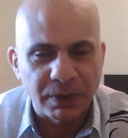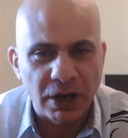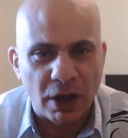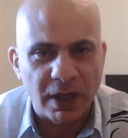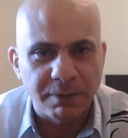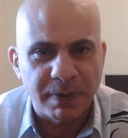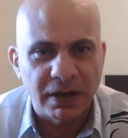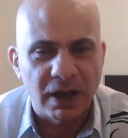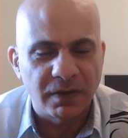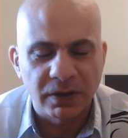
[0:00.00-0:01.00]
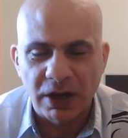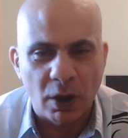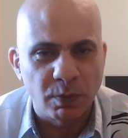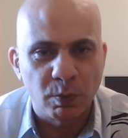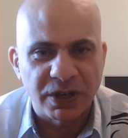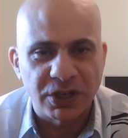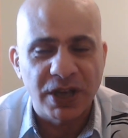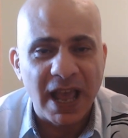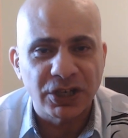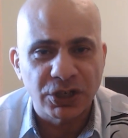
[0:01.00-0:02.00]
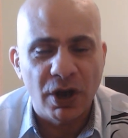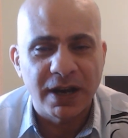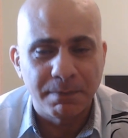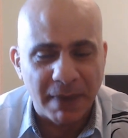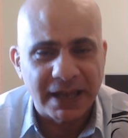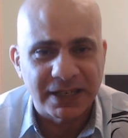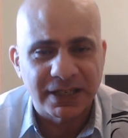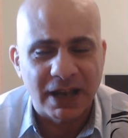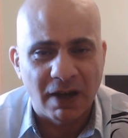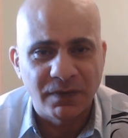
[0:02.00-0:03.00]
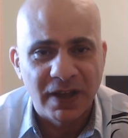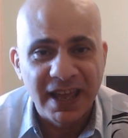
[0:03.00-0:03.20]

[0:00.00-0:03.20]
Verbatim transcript: You know, they've been, you know, when Zack Snyder makes stuff,